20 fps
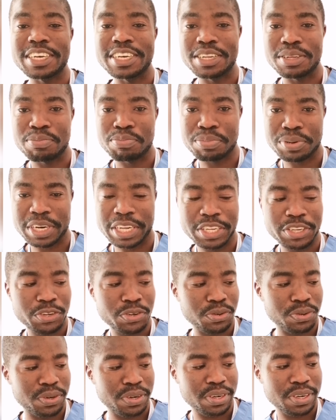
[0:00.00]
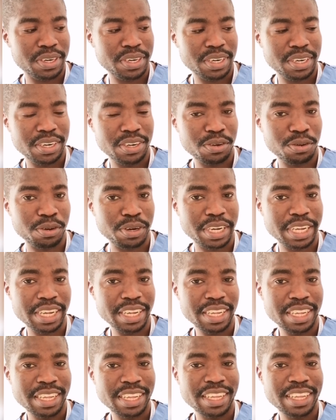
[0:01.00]
depression.
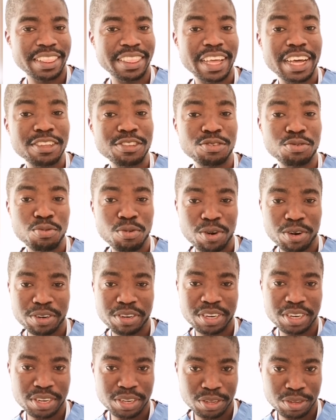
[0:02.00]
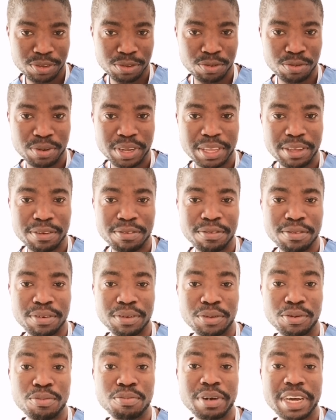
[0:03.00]
Okay, that's what
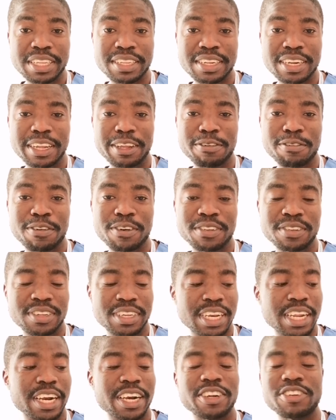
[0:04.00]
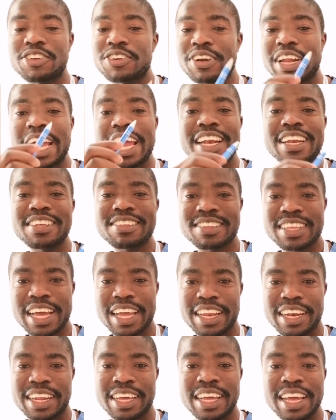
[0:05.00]
you must give consideration. Any
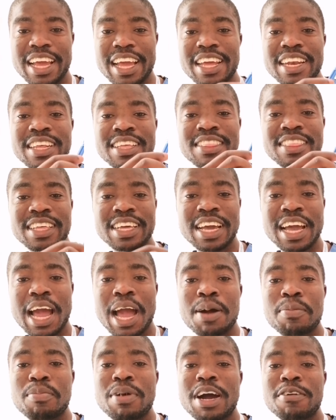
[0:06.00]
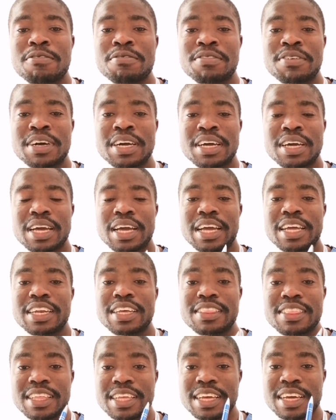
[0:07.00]
sign, anything 5
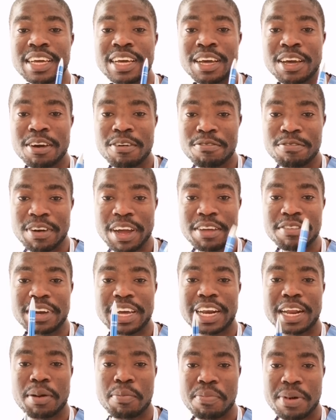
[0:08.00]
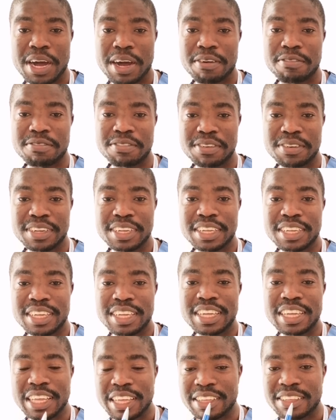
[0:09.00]
and above
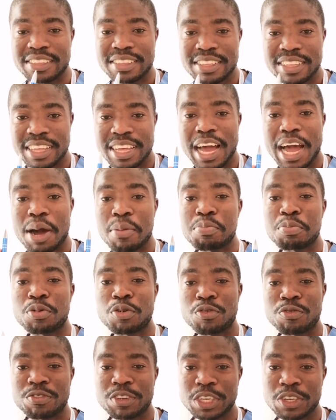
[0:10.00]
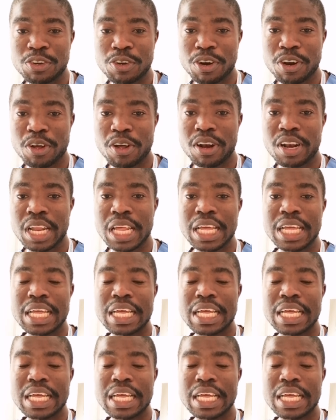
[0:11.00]
is a provisional